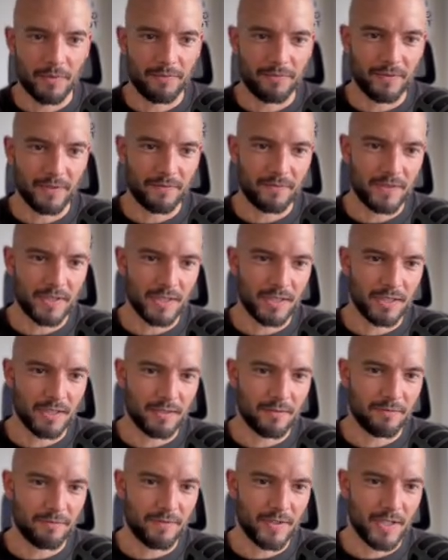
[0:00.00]

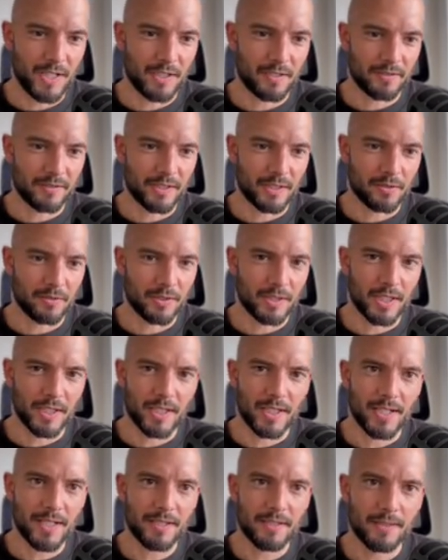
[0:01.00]
50 files that you can
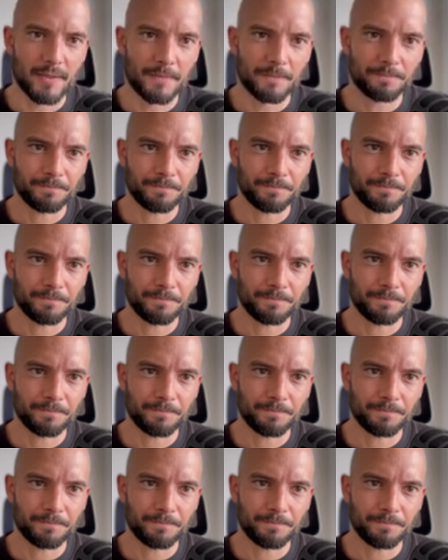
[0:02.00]
add.